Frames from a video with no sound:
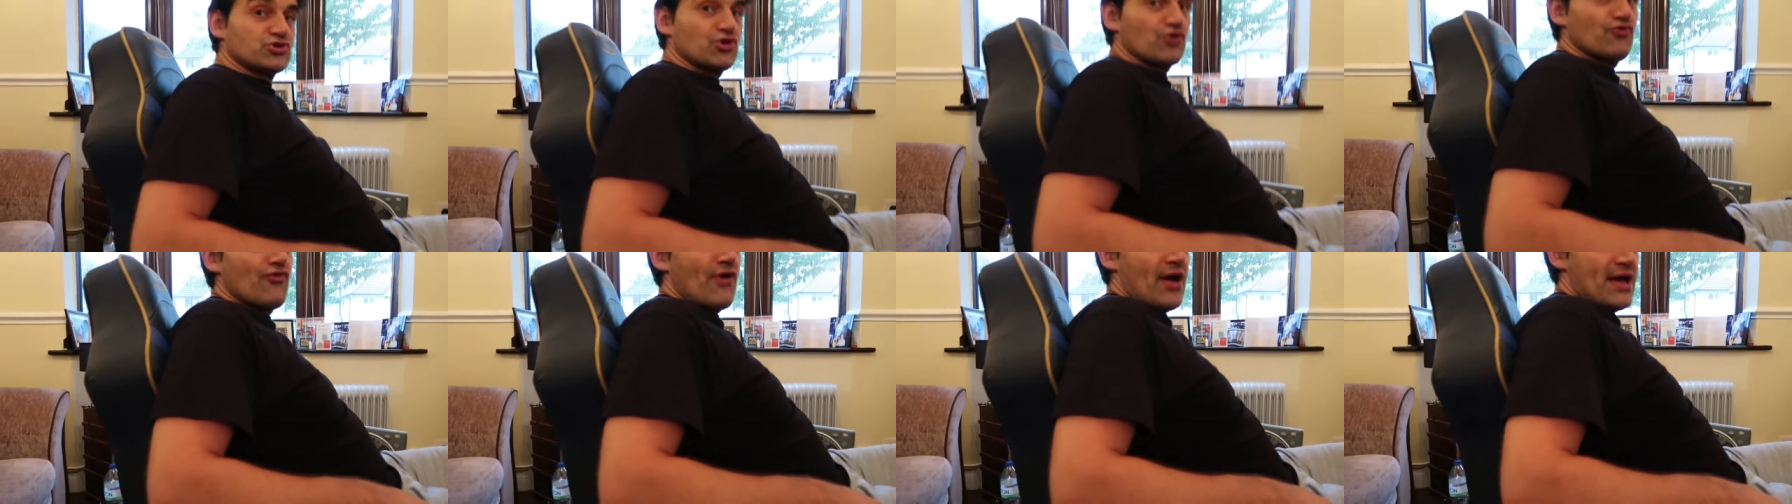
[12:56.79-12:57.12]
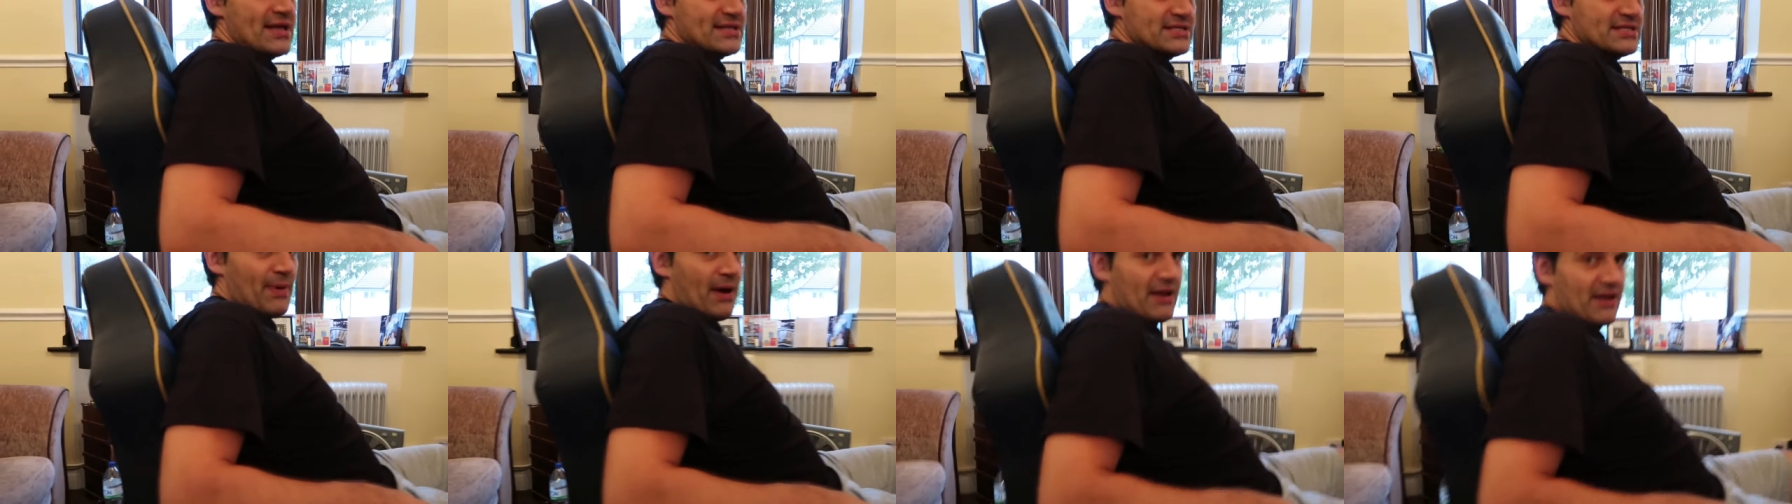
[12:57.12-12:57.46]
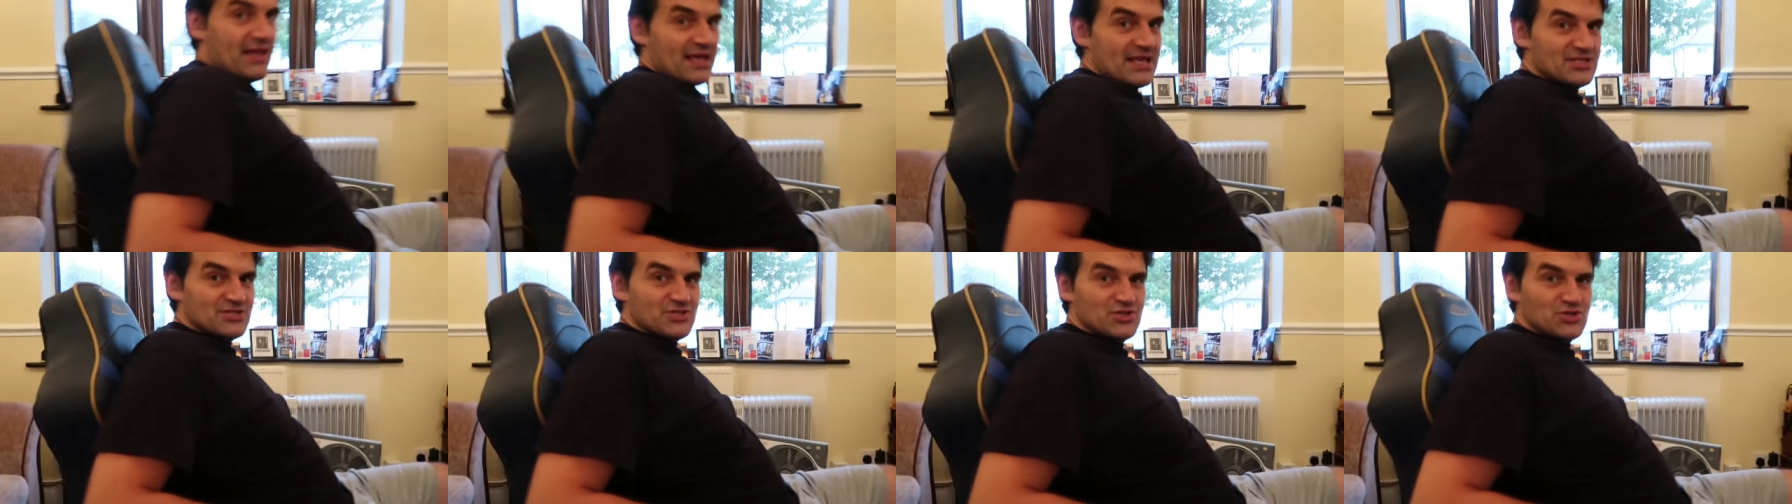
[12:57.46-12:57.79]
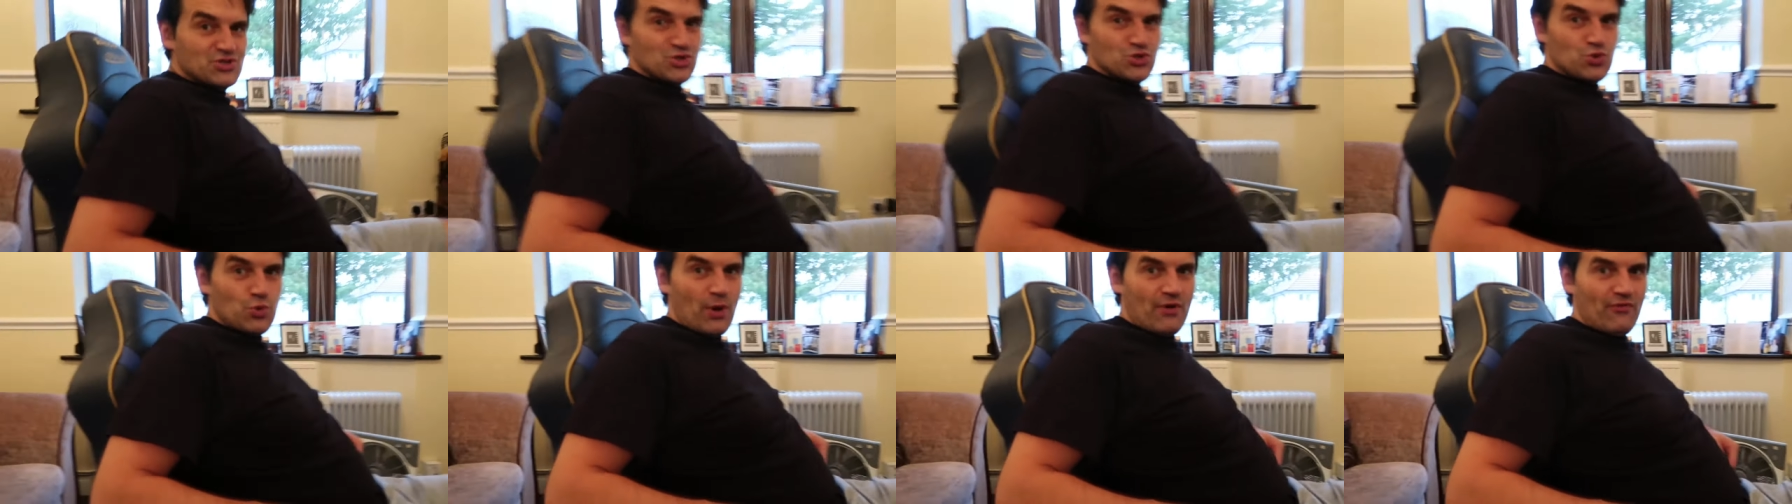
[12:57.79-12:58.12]
great about it is the
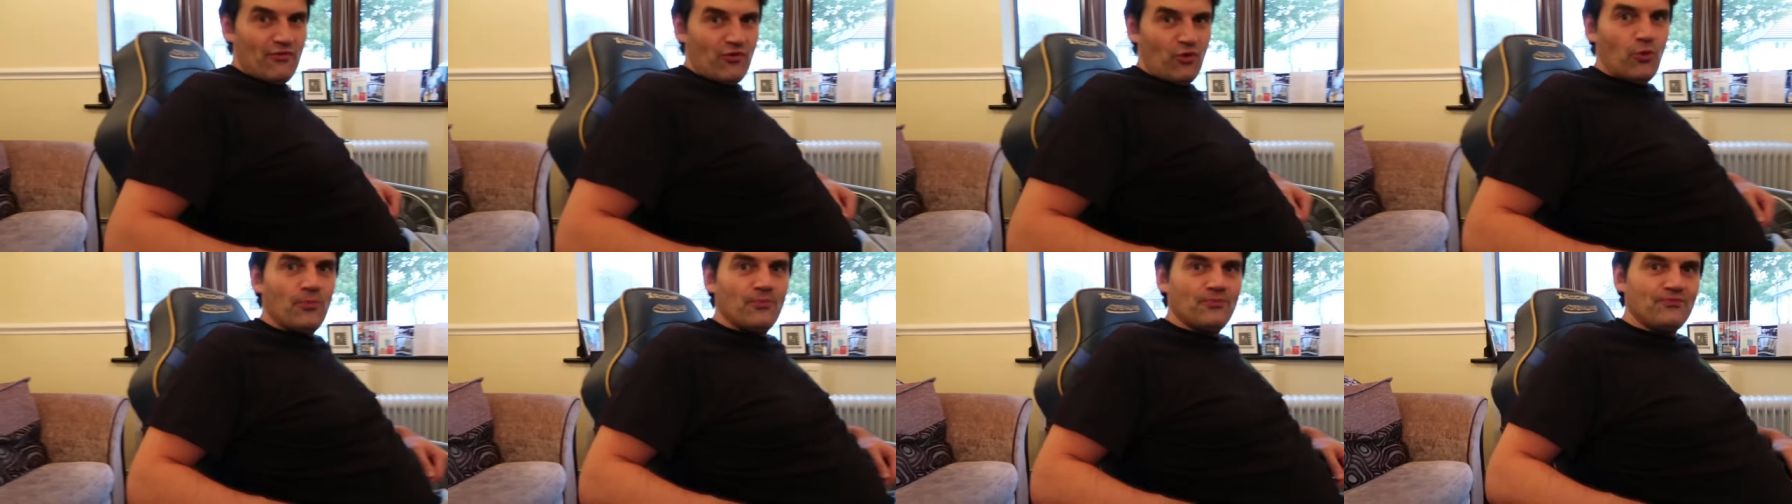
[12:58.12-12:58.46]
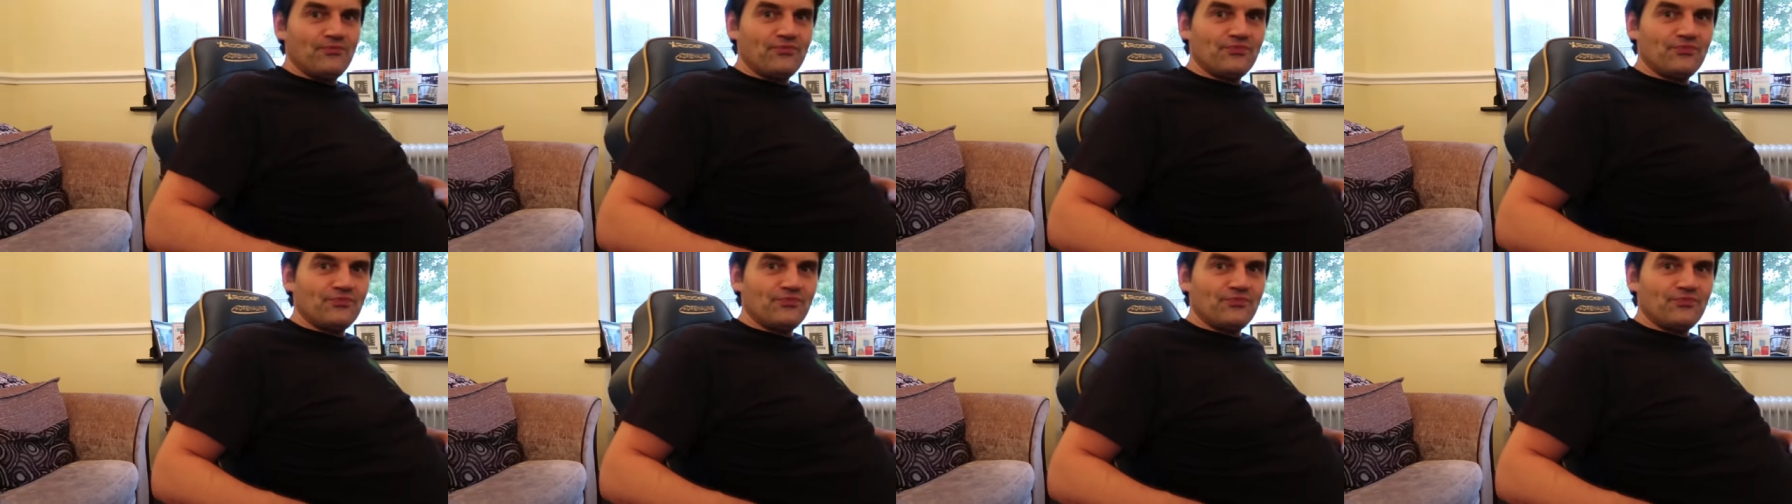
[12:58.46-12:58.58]
swivel.